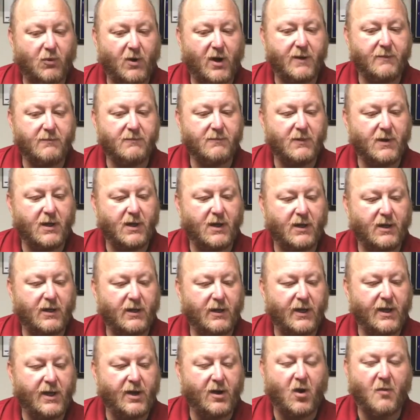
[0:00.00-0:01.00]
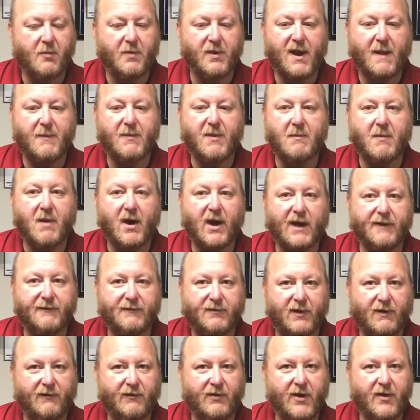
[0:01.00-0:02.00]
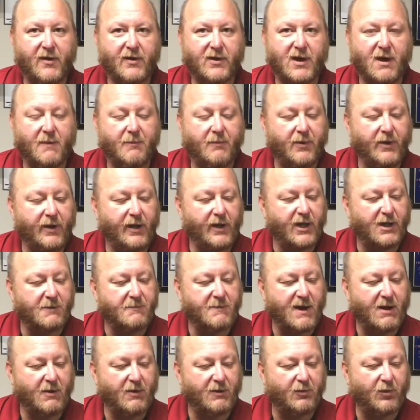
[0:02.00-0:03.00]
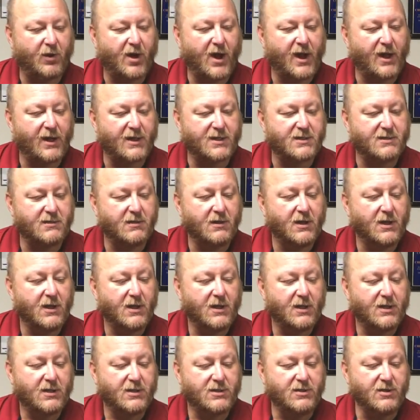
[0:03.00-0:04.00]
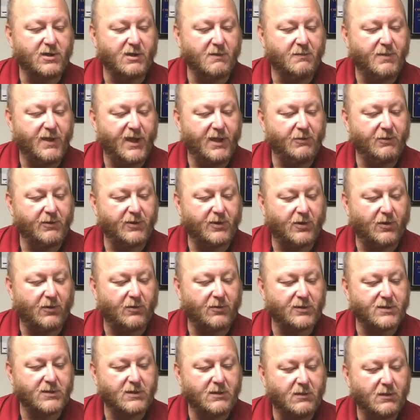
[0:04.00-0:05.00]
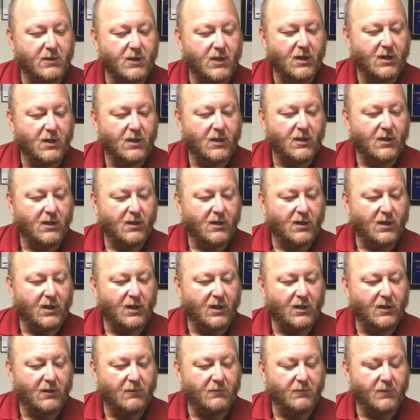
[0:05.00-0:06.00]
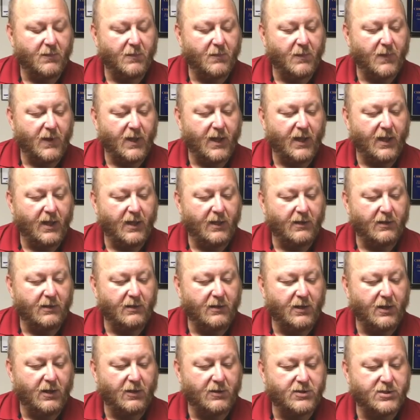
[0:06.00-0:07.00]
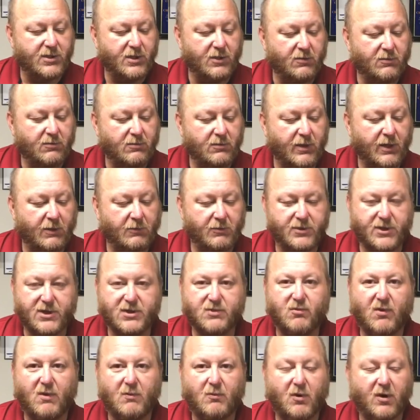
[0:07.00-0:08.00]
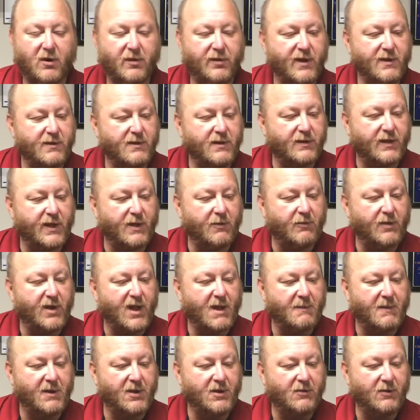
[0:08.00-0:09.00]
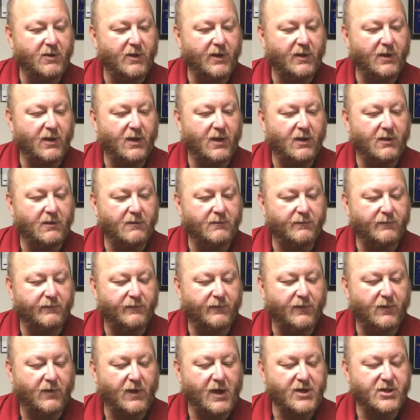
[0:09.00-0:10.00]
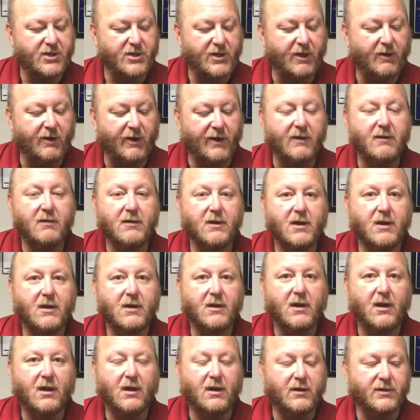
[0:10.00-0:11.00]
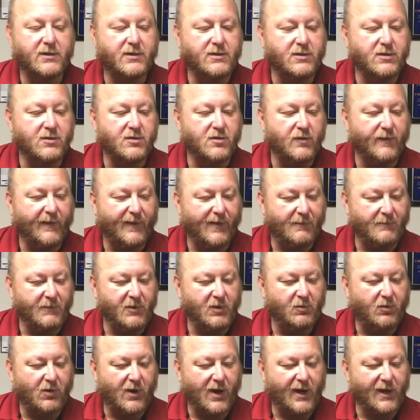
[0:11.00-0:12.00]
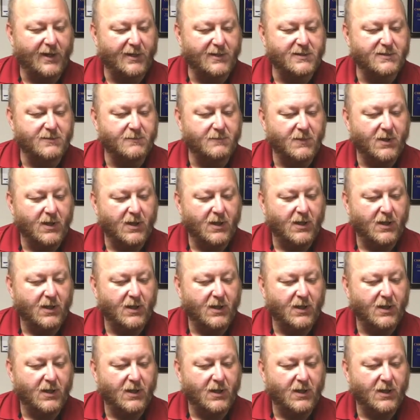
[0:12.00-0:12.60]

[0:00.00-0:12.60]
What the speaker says: One, it opened up the market for every other company to come out with products to compete with Colt. Two, it was just one more thing that they would not be doing for engineering to develop new products.